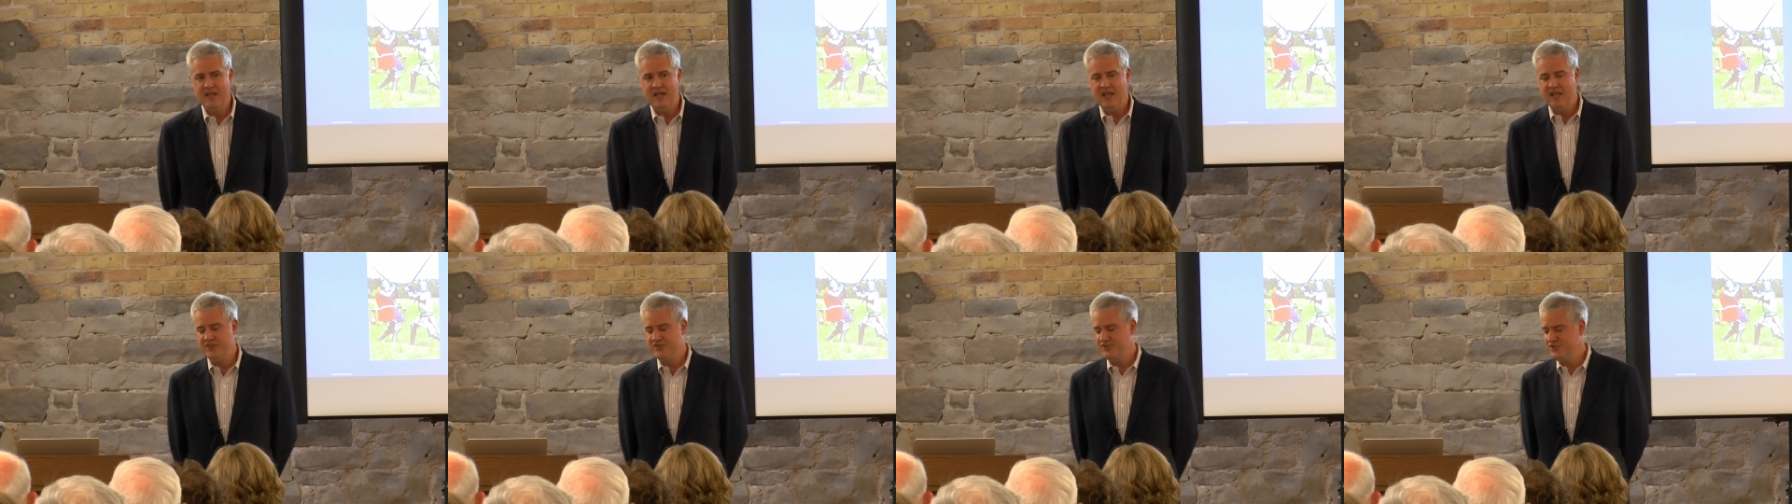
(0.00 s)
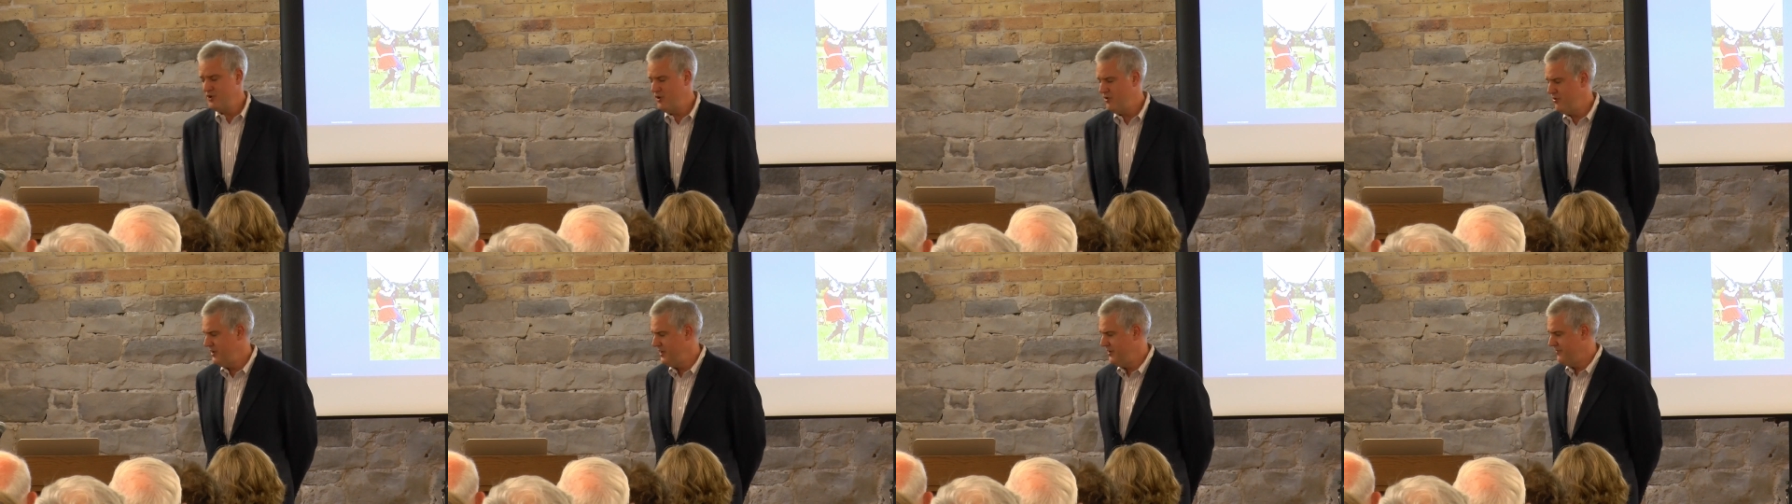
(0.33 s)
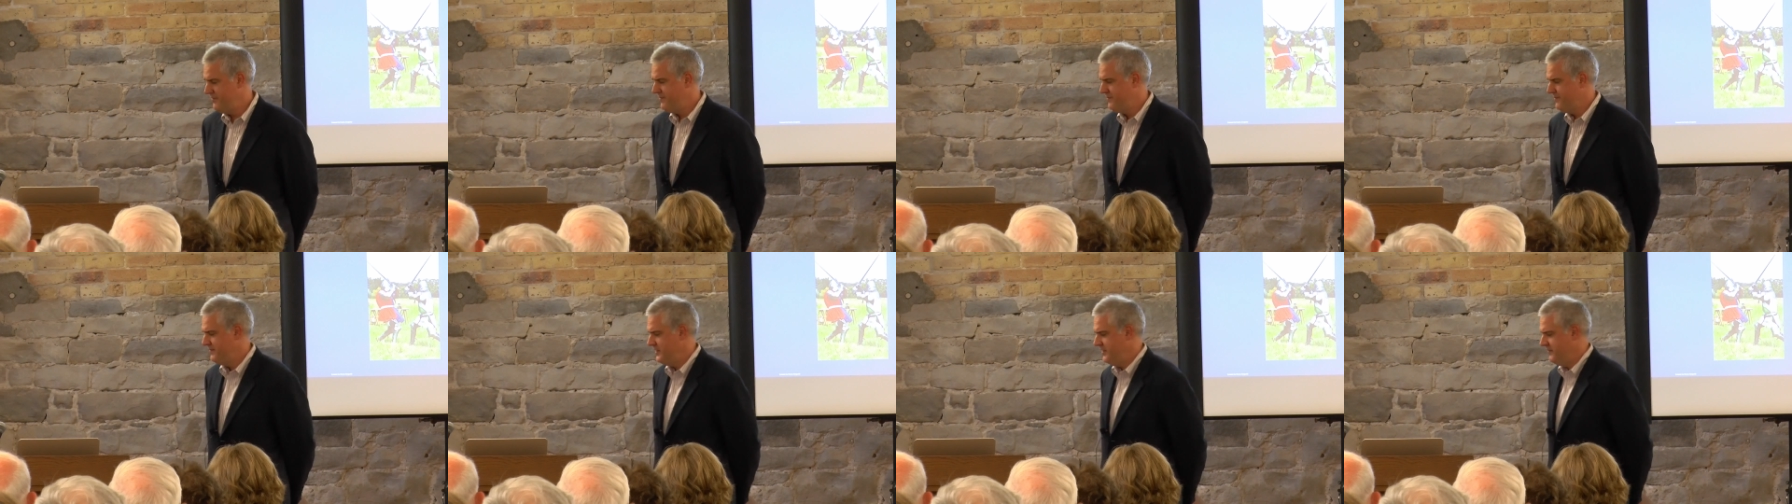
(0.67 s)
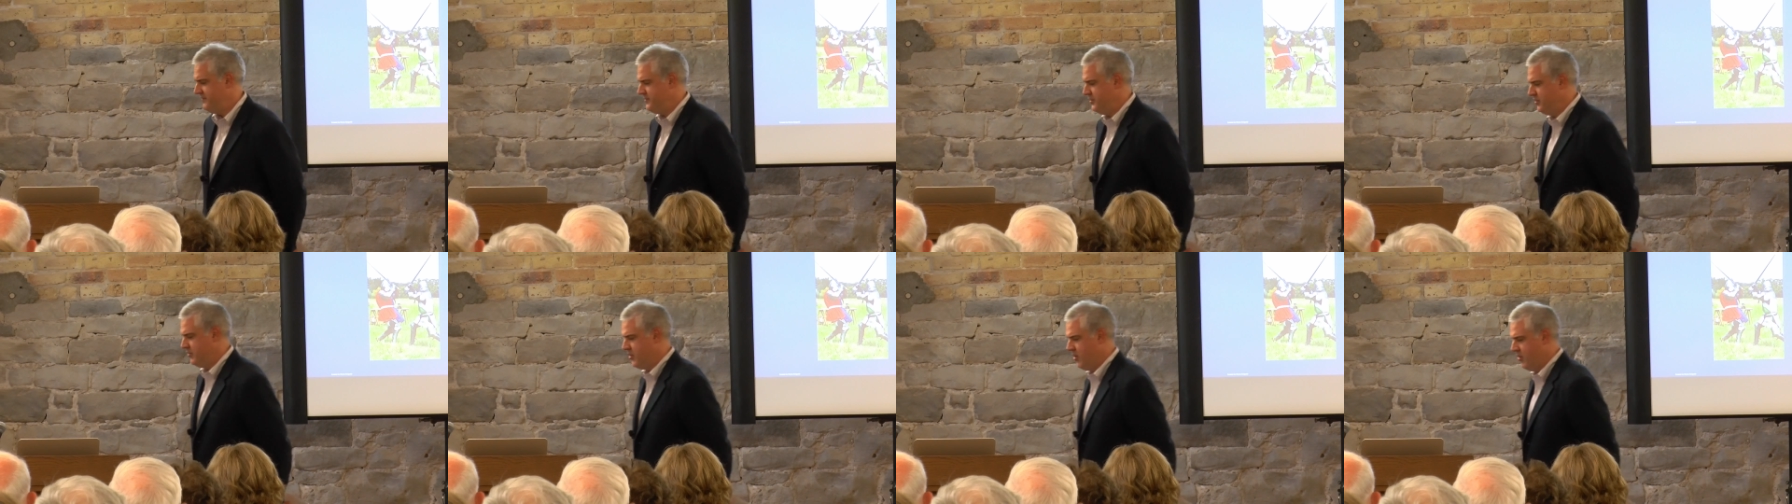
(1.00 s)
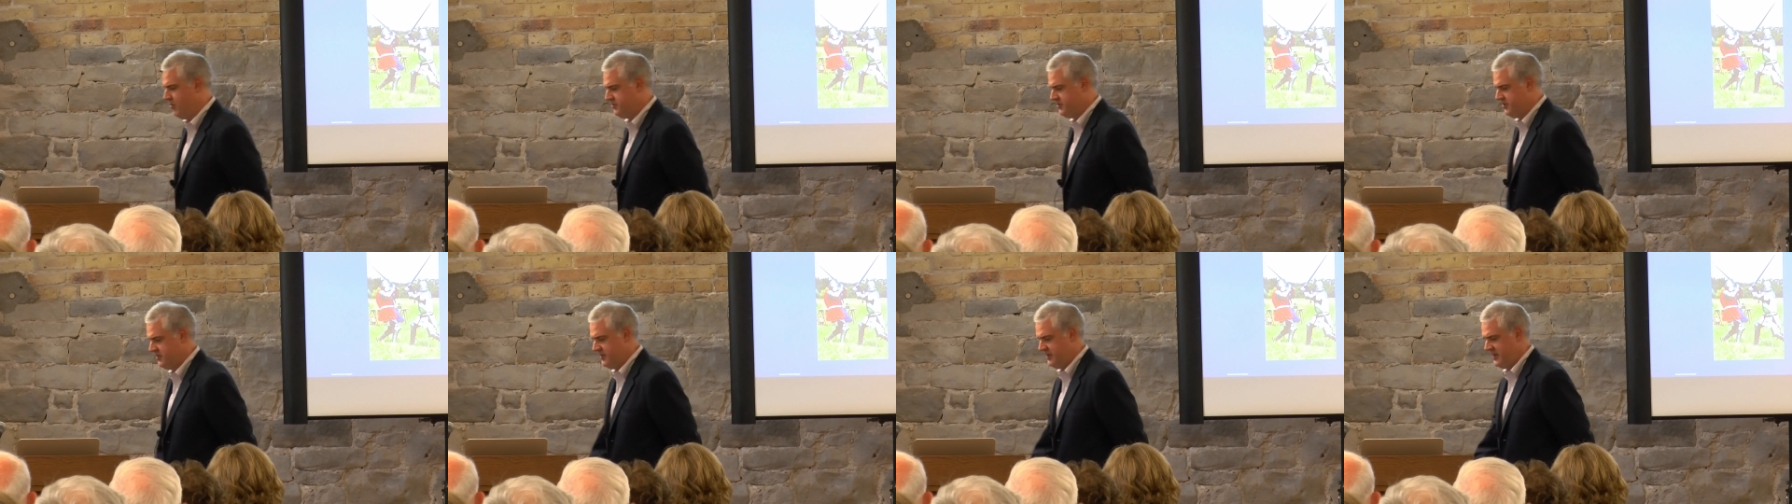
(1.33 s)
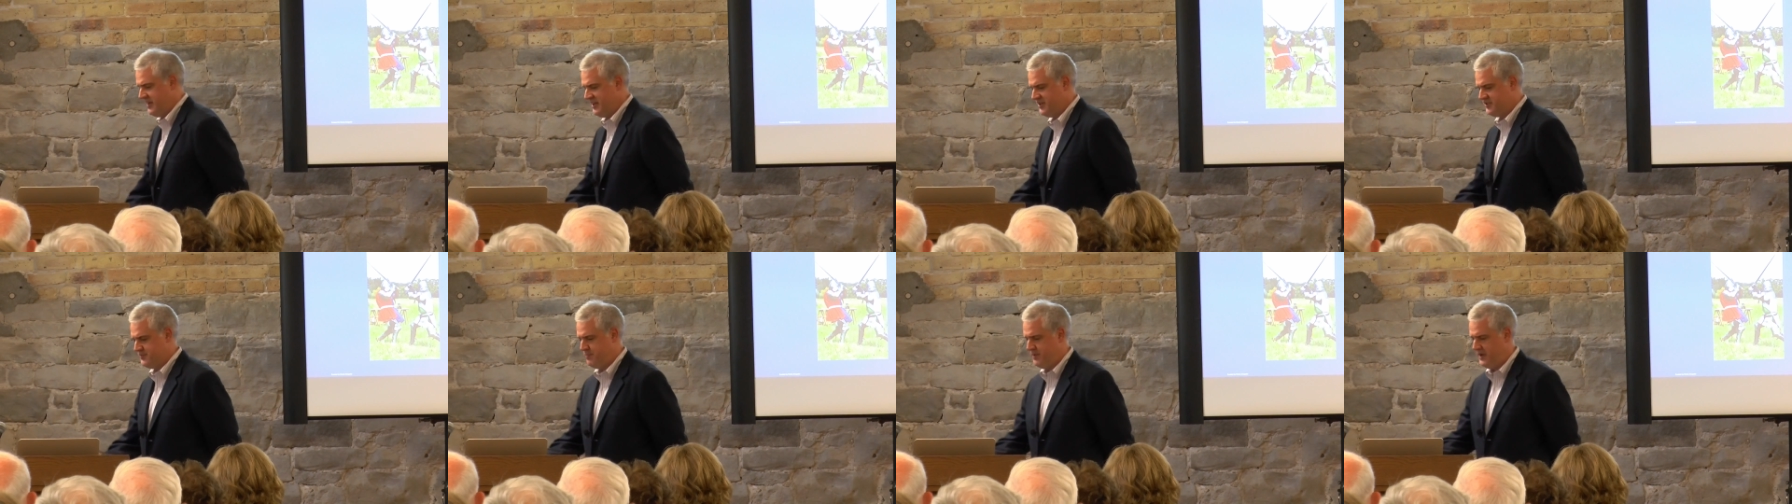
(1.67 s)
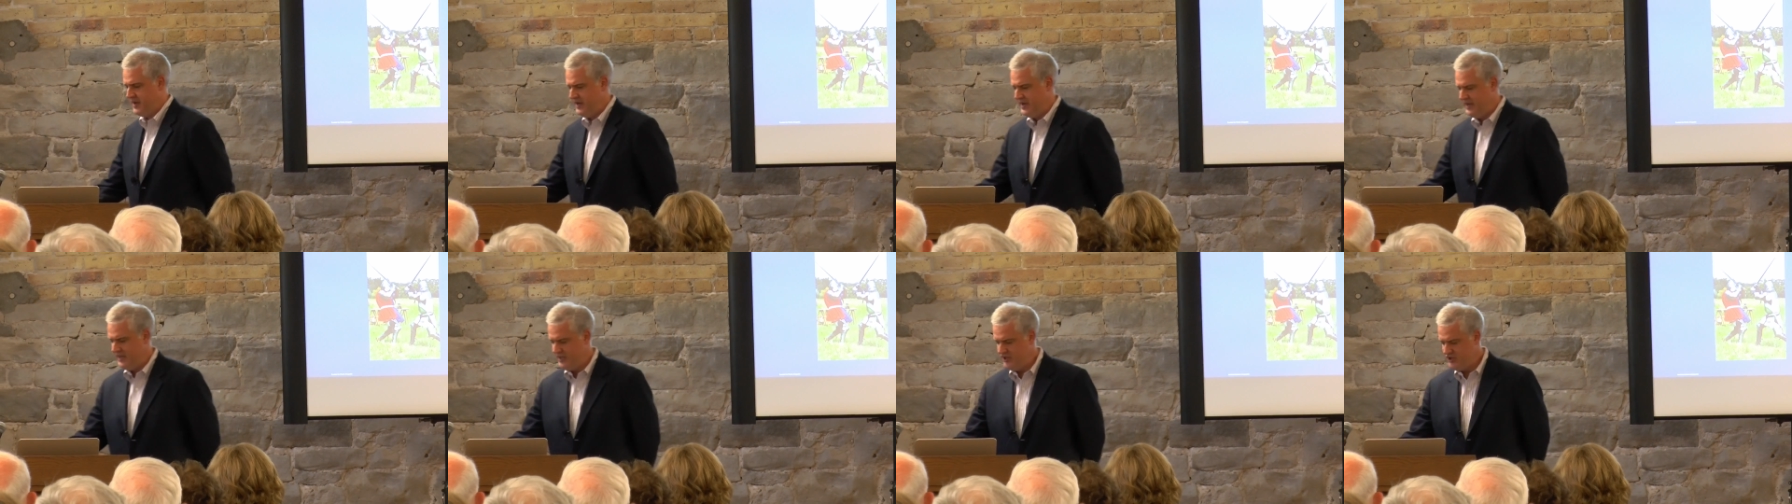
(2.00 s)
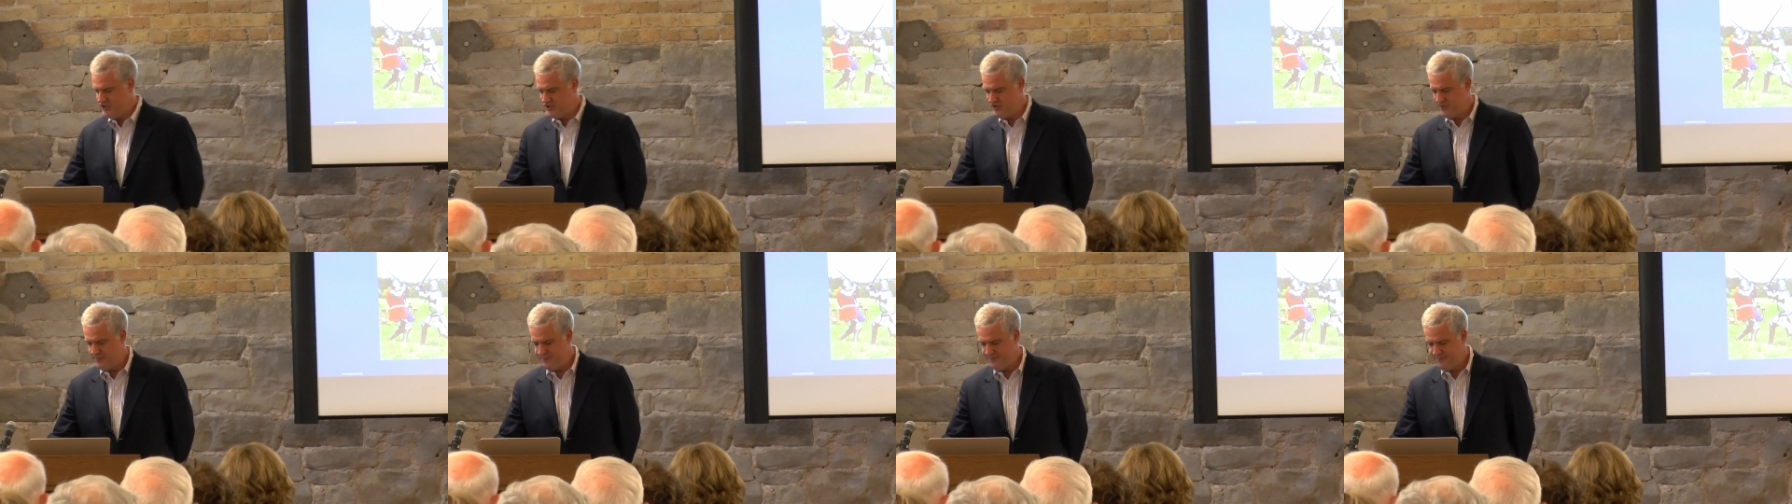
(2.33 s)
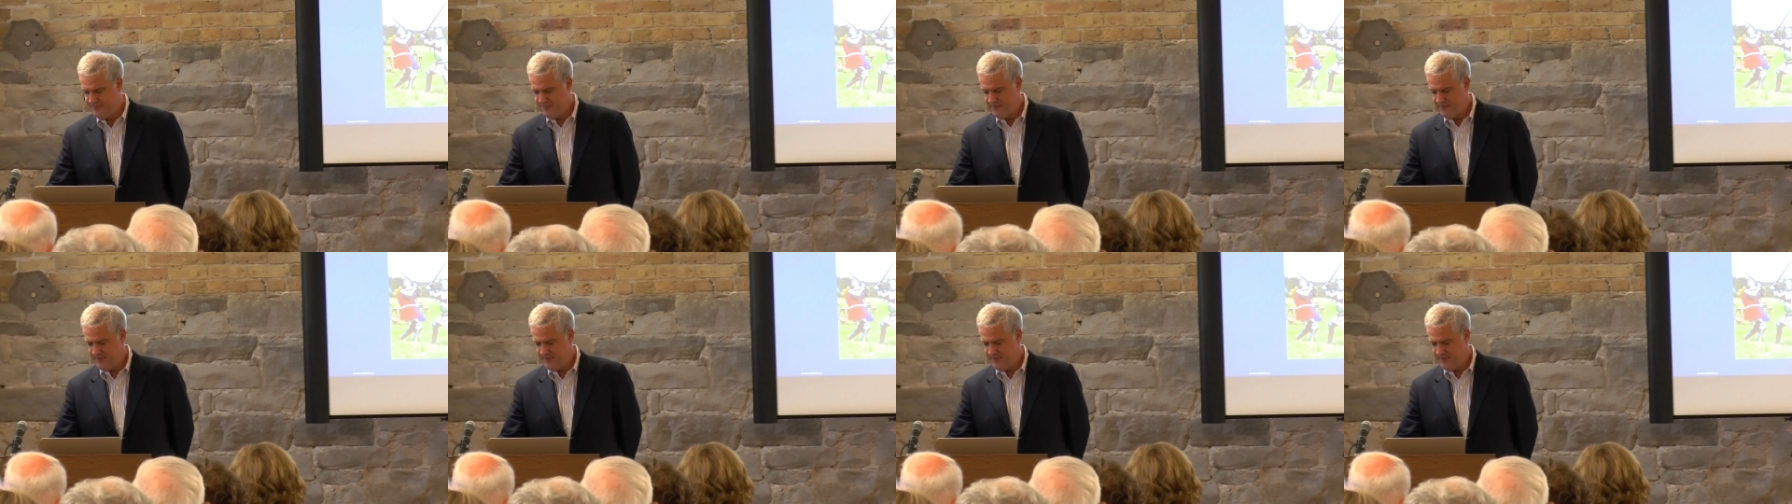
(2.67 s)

And so if, if you go to the next page,